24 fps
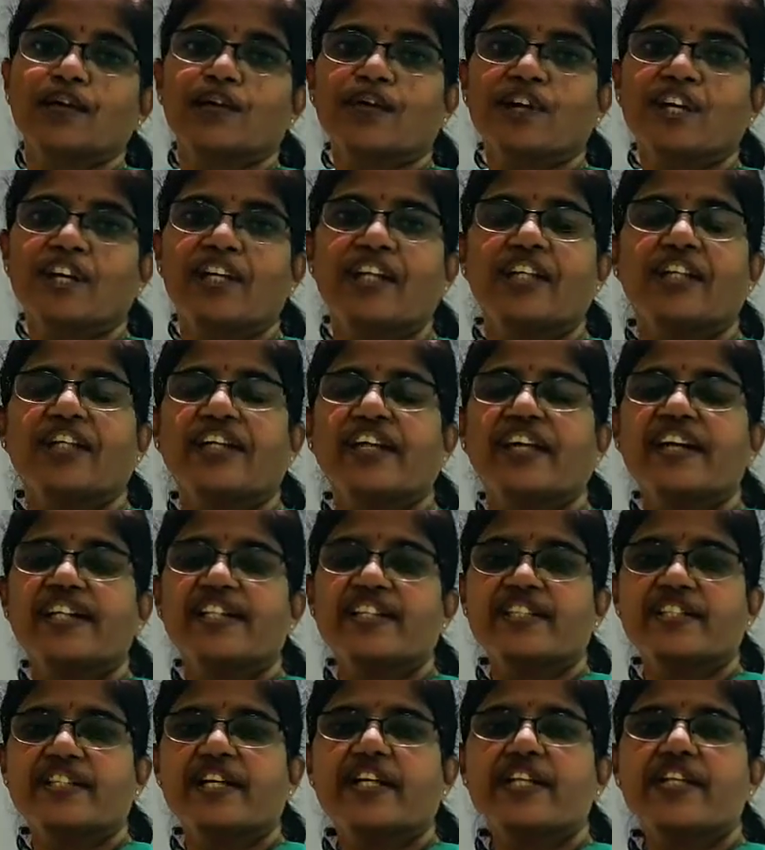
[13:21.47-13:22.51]
where it
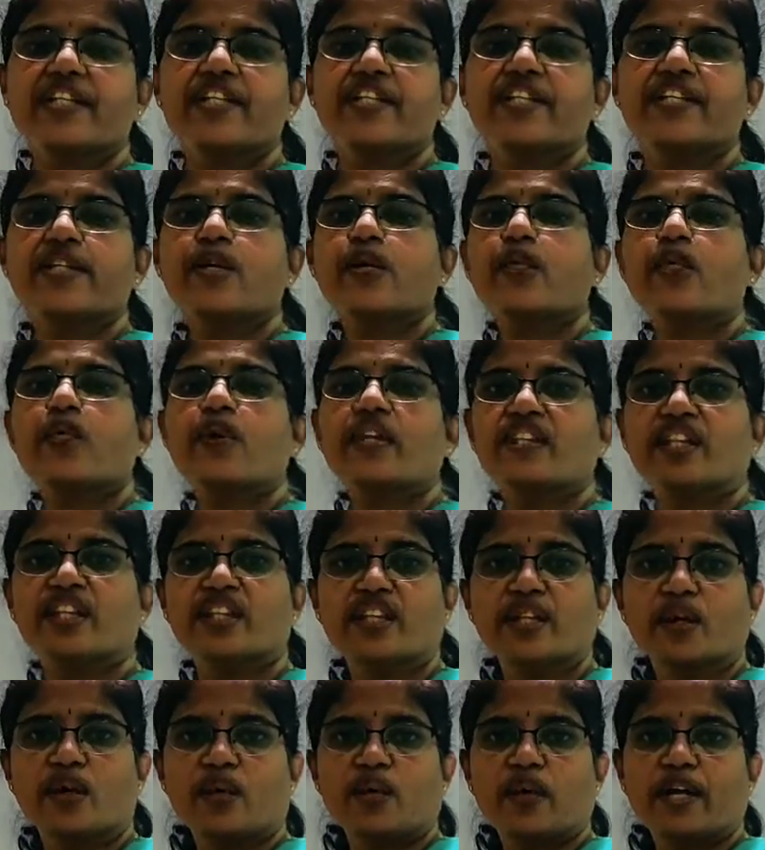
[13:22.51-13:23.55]
gets digested
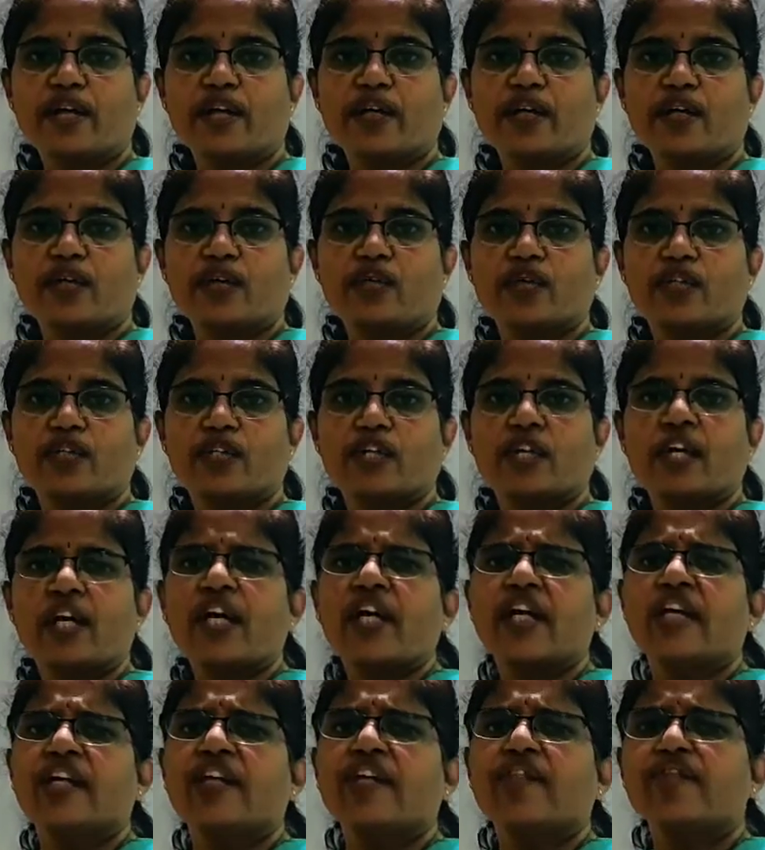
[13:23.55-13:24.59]
within the vacuoles.
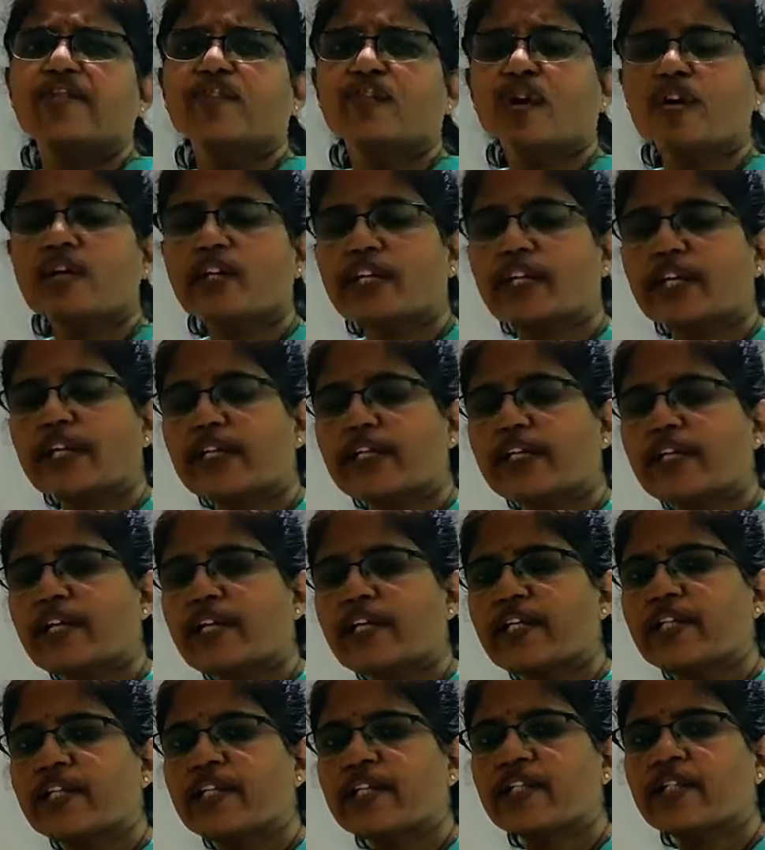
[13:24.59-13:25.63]
If not get
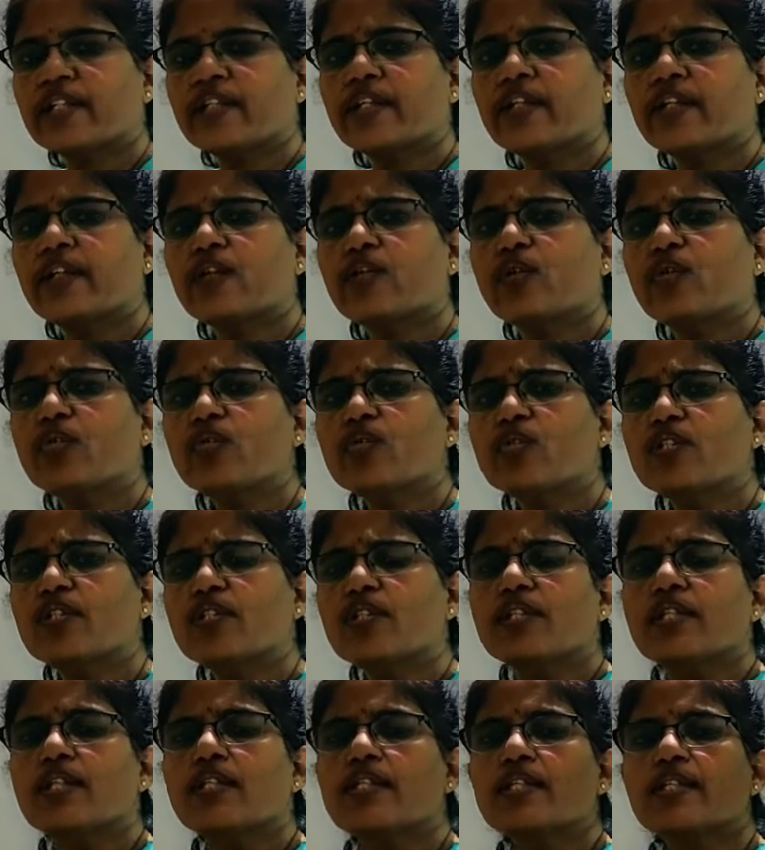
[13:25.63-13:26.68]
digested, those
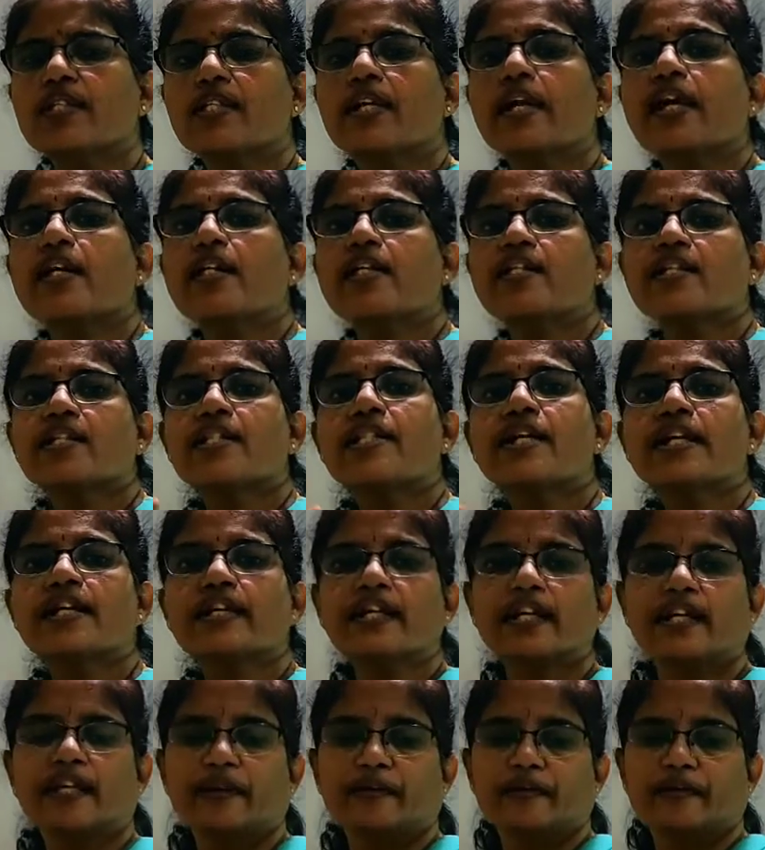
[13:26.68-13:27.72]
cells starts
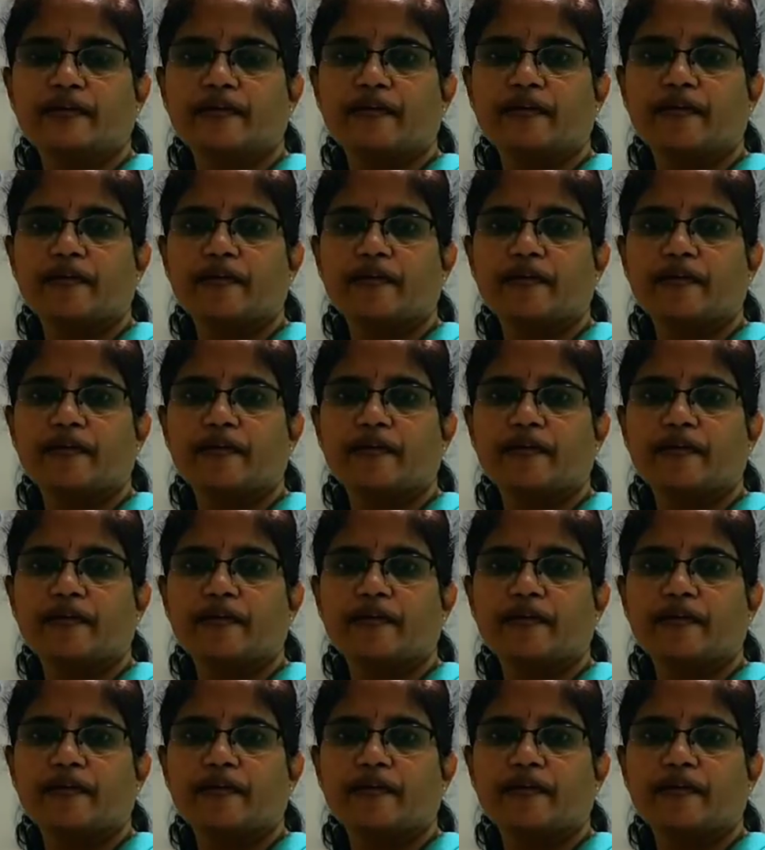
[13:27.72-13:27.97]
dying.